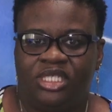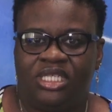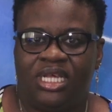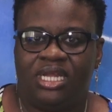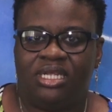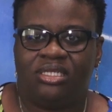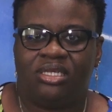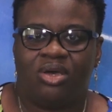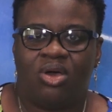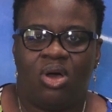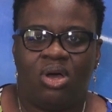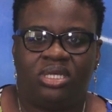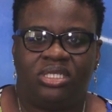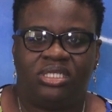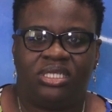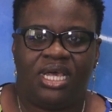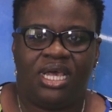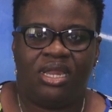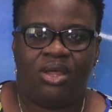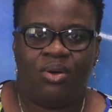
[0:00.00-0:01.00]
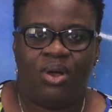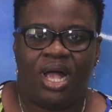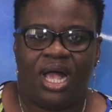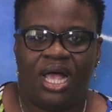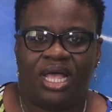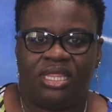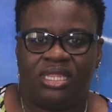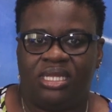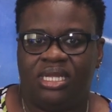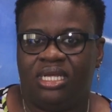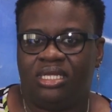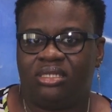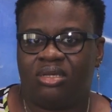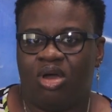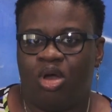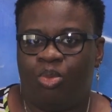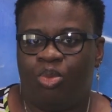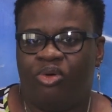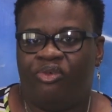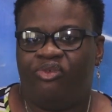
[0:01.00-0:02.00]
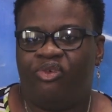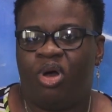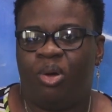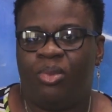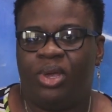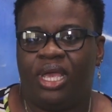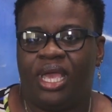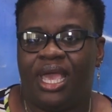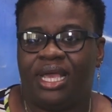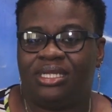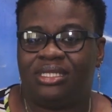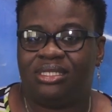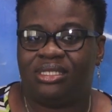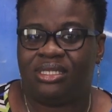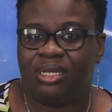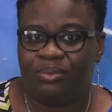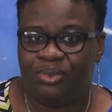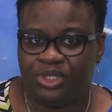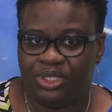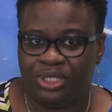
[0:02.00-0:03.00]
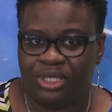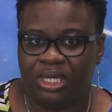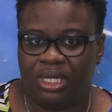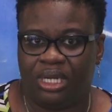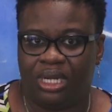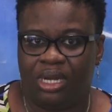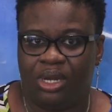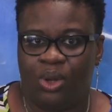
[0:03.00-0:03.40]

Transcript: Senator Cox said our athletes are performing exceptional